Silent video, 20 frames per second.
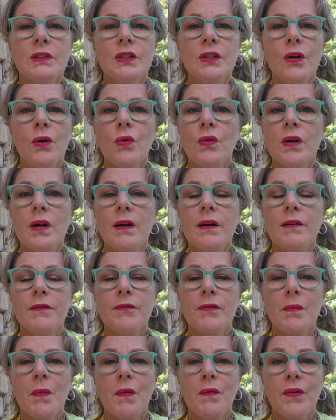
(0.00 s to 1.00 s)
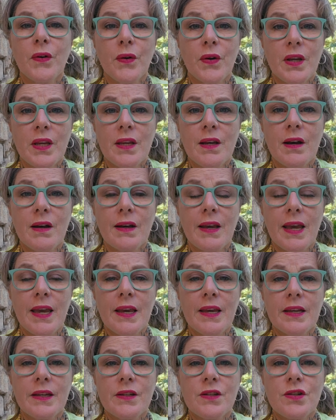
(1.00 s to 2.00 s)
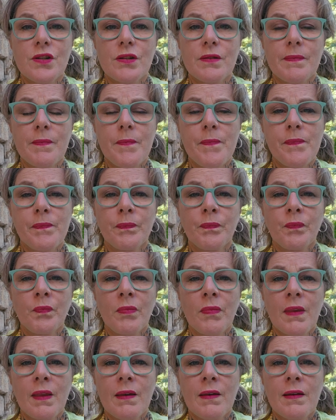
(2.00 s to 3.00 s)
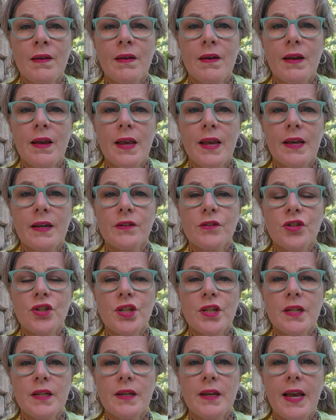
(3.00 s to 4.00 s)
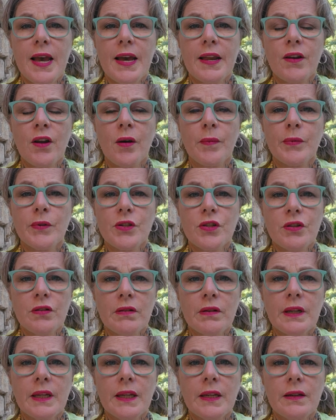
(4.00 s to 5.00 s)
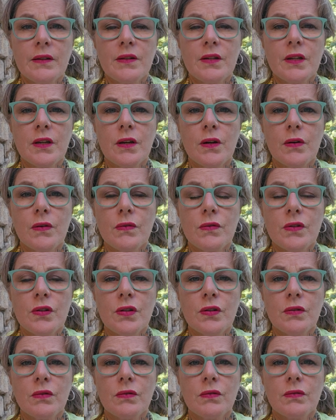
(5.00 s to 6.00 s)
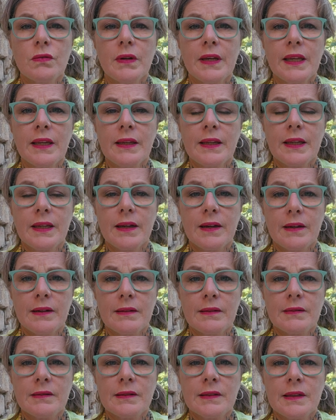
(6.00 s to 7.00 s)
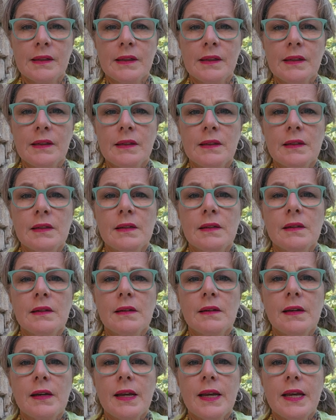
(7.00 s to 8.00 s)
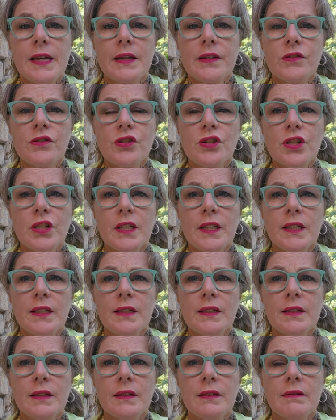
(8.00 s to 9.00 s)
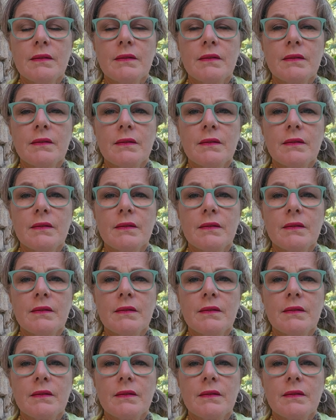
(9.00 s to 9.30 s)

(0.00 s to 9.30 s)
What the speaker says: yoga from a very young age, and she had an opportunity to go to India, and she